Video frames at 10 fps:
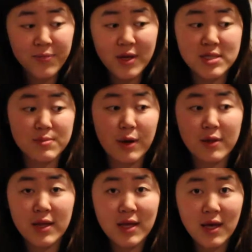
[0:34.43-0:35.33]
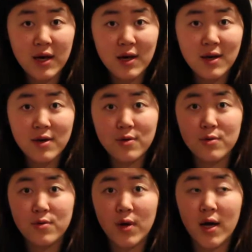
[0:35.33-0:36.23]
it's about Leah,
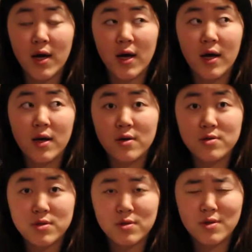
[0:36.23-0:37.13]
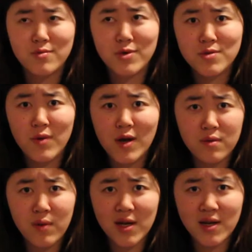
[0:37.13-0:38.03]
who uh, goes uh, runs away on her
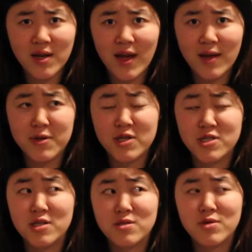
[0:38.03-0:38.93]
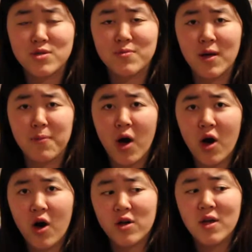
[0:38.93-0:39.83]
wedding day because she doesn't want to be a
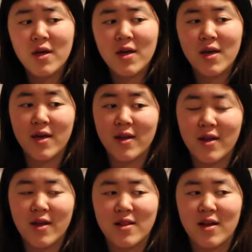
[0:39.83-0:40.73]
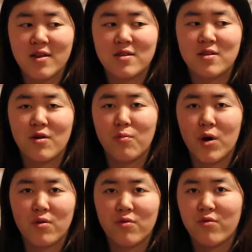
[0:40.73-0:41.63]
pawn in uh, like her
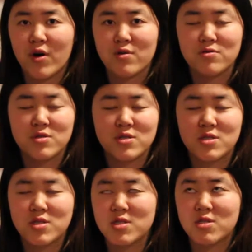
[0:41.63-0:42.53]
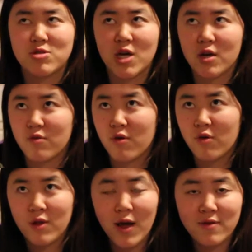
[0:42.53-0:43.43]
mother and father's side over
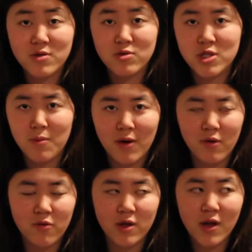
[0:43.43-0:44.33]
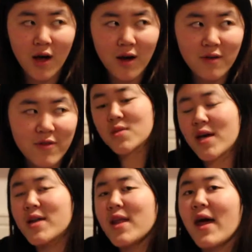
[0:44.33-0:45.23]
her life. She wants to marry for love,
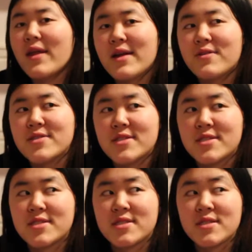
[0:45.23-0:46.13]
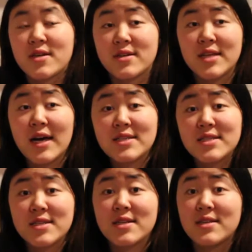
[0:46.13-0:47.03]
and then there is this
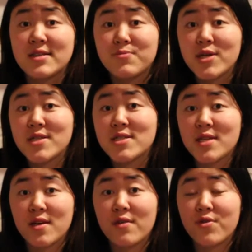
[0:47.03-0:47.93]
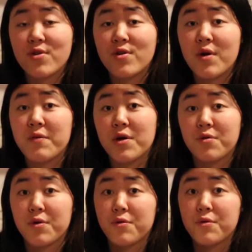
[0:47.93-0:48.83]
assassin and this prince sent after her, and we
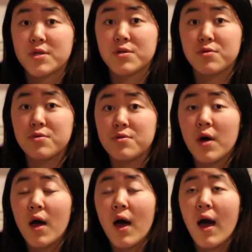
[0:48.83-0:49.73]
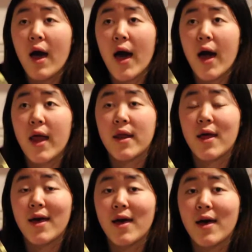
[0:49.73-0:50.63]
don't know who is who, and
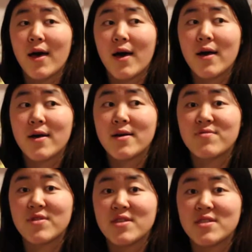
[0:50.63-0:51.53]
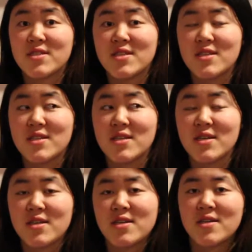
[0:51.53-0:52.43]
uh, we see
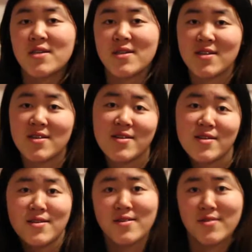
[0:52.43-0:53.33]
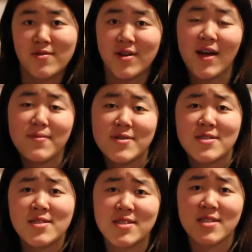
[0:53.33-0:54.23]
what
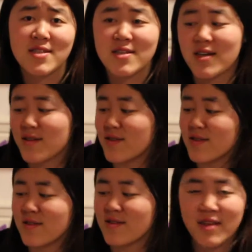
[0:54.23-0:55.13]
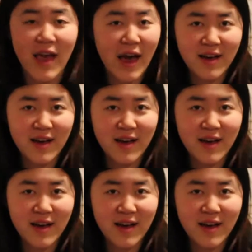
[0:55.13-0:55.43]
happens. And yeah,